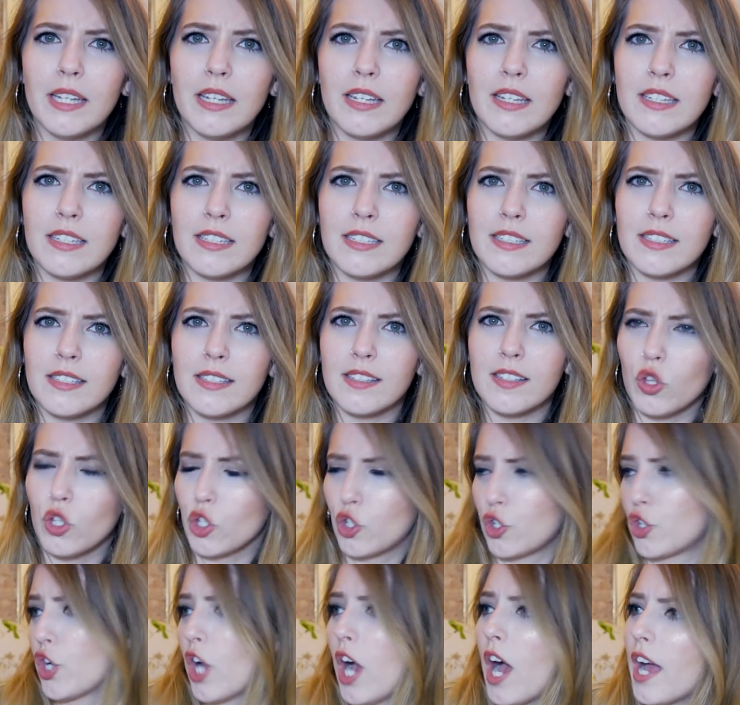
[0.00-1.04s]
is the
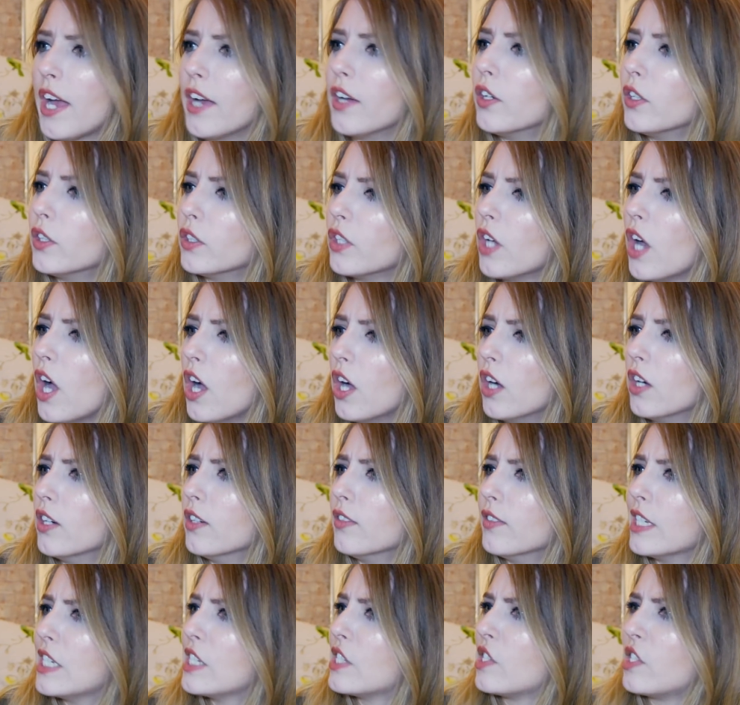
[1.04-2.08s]
child
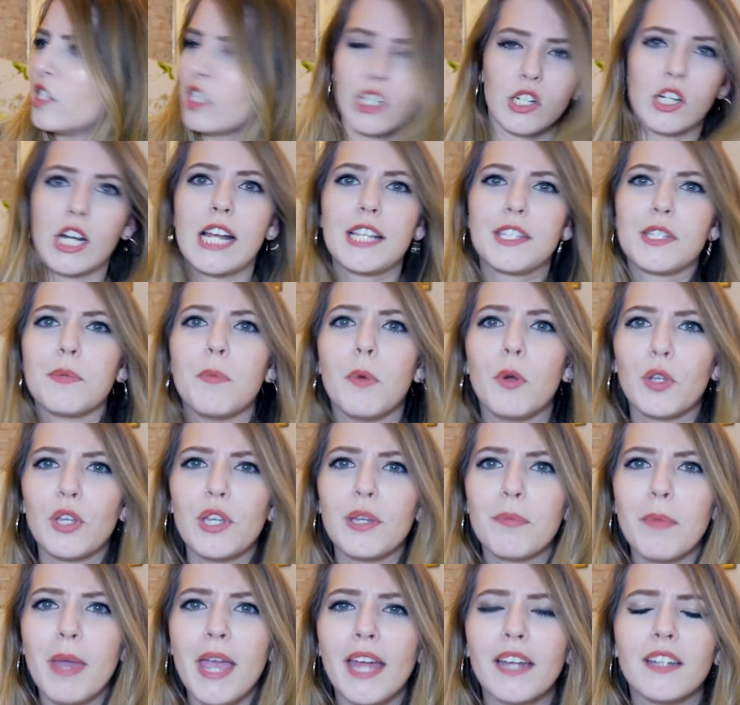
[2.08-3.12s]
of a cigarette
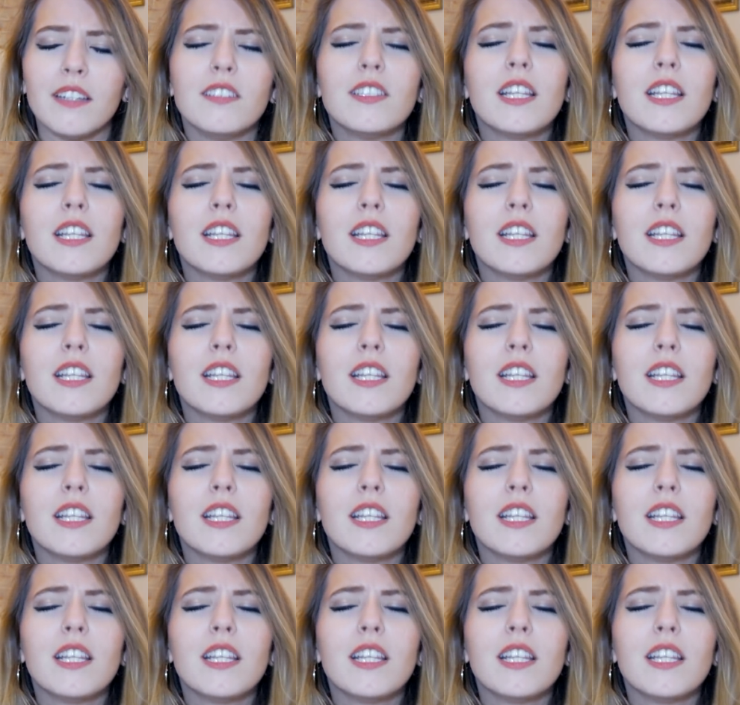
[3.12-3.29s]
smoking man.